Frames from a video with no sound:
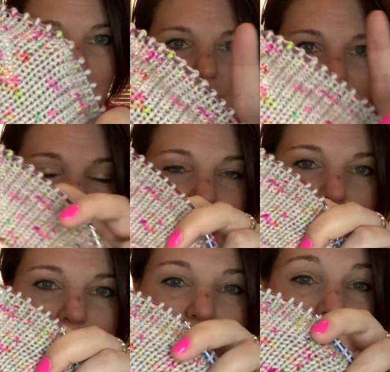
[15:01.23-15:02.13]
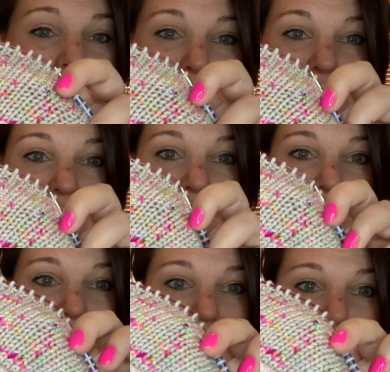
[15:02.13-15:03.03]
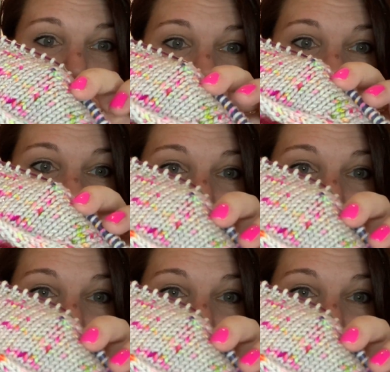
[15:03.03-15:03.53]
it's not quite easy, and I miss knit night, and I miss, you